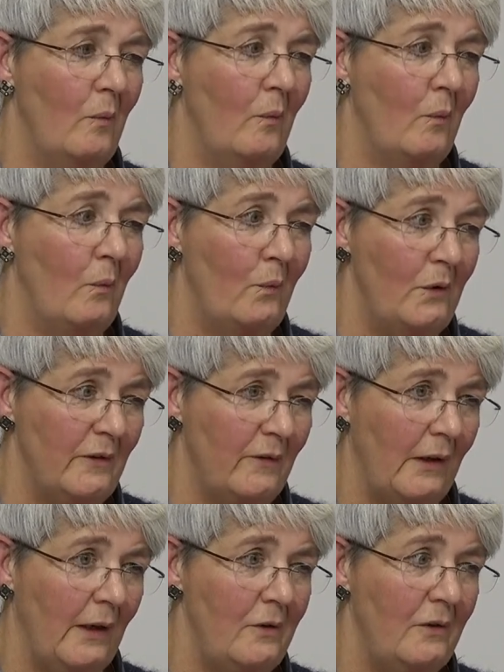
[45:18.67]
would have
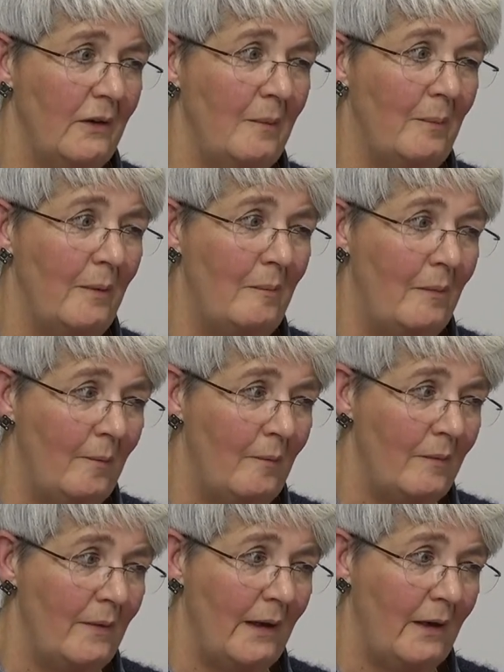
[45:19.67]
allowed it, but
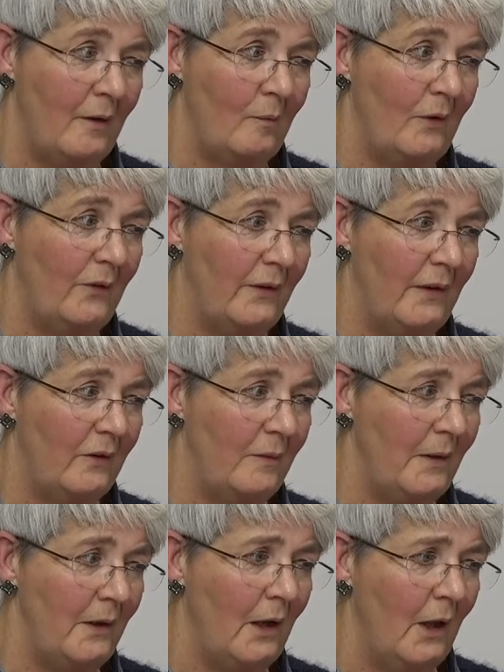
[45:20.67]
Mum then would say to
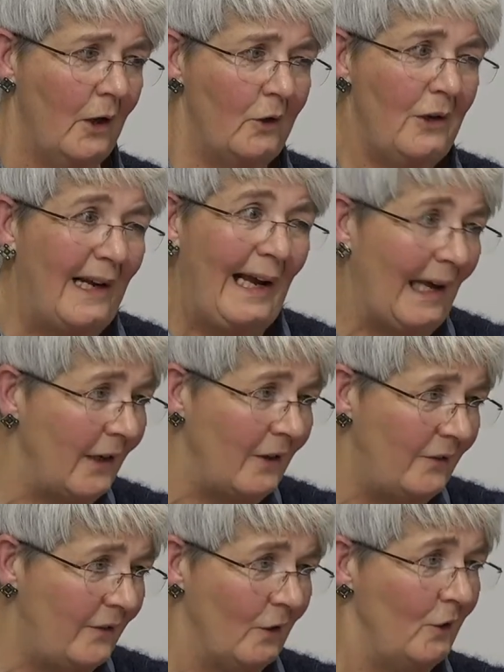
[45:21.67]
me, you
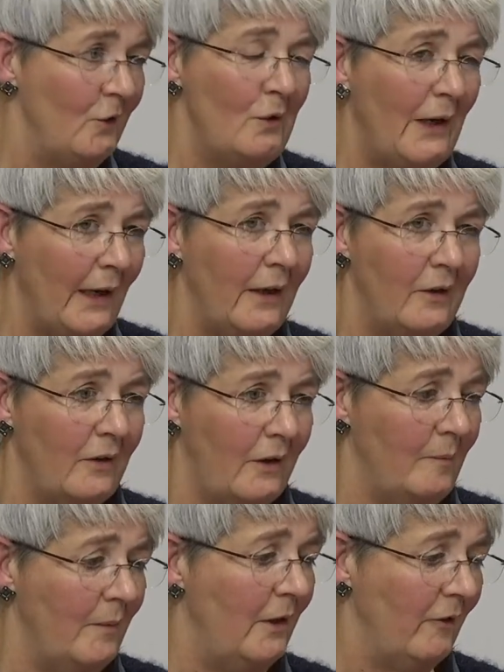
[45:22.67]
can't, dear, you can't
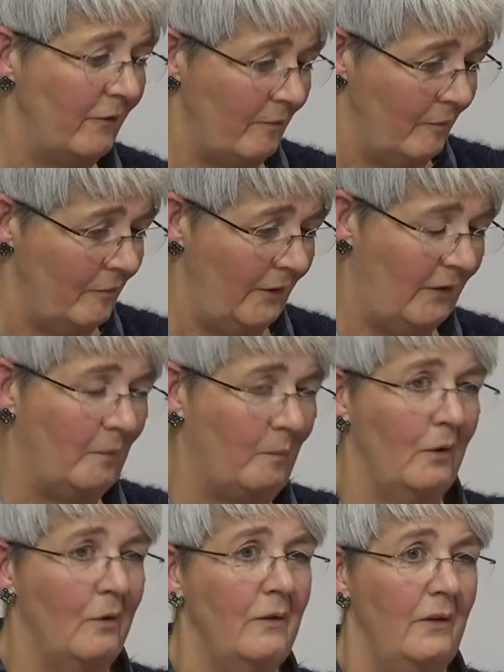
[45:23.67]
come in if Mrs.
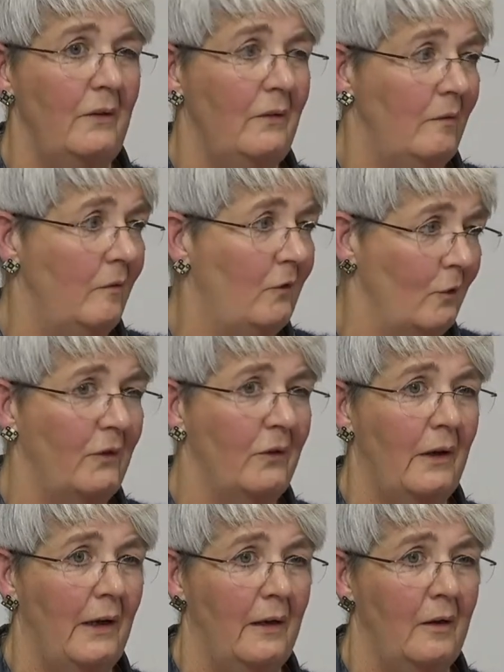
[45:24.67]
Bloggsy's daughter
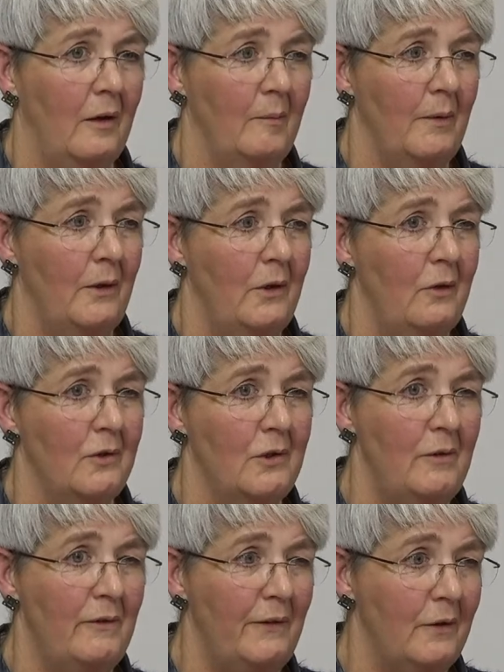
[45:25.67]
can't come in. You know, she
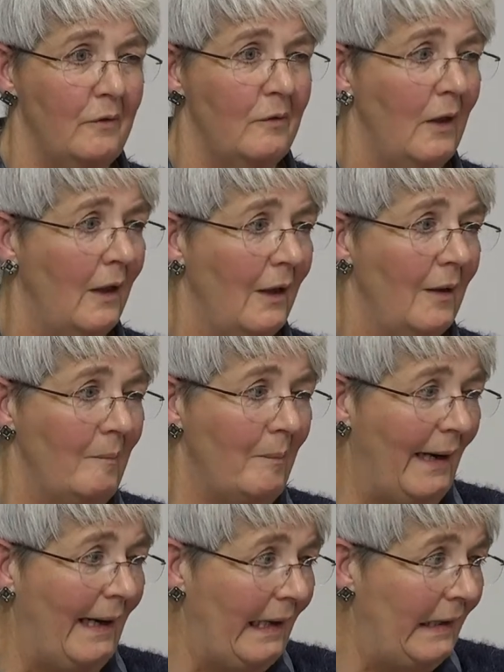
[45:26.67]
would feel
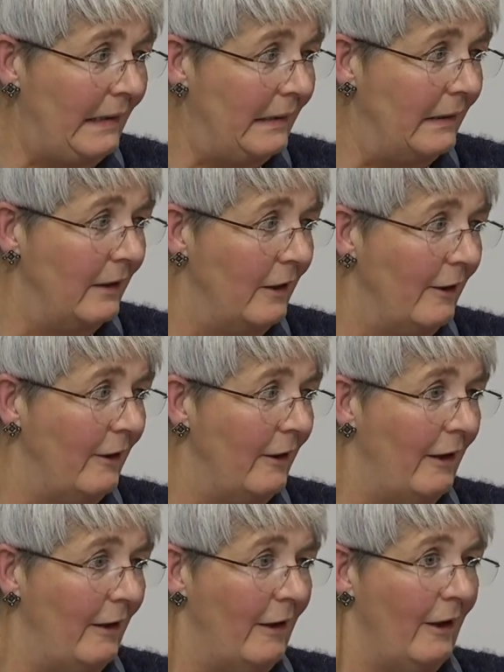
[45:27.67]
bad
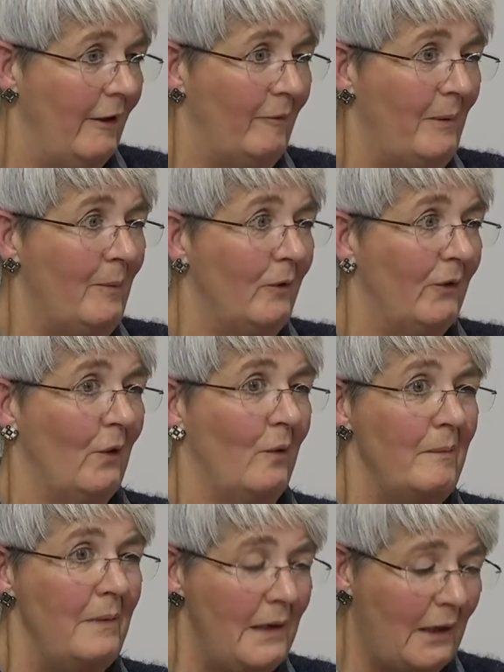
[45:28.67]
if people saw
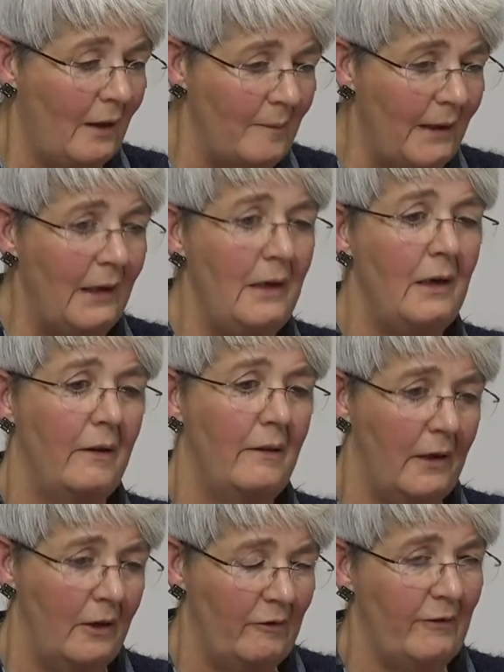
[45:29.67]
me coming in and
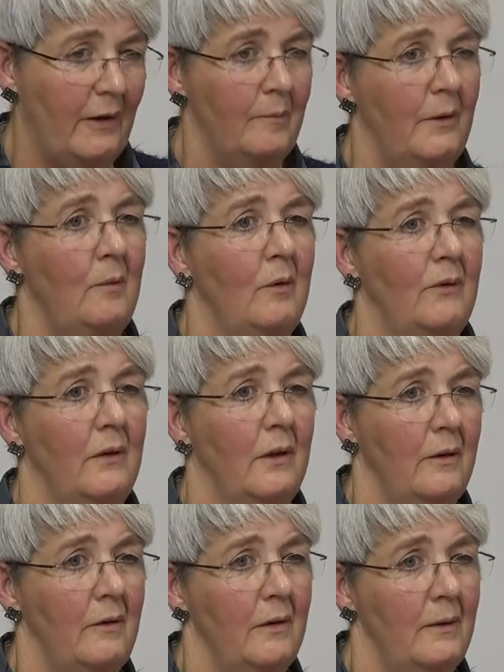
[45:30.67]
their family wasn't
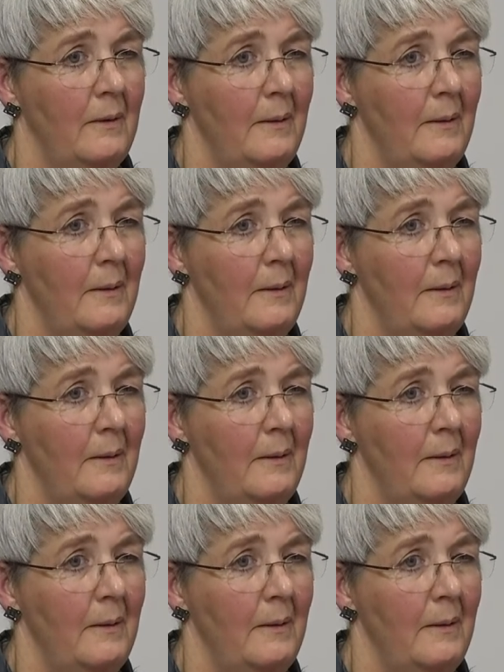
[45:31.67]
allowed in.